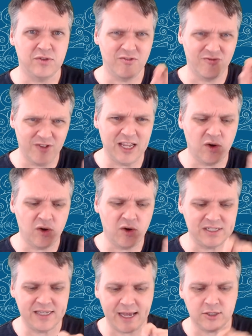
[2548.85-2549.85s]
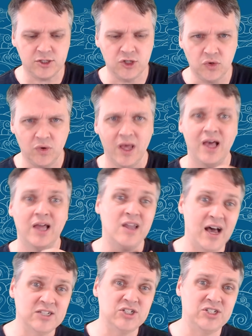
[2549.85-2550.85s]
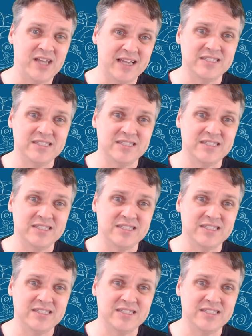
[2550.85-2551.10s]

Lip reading: So the video is set to Logitech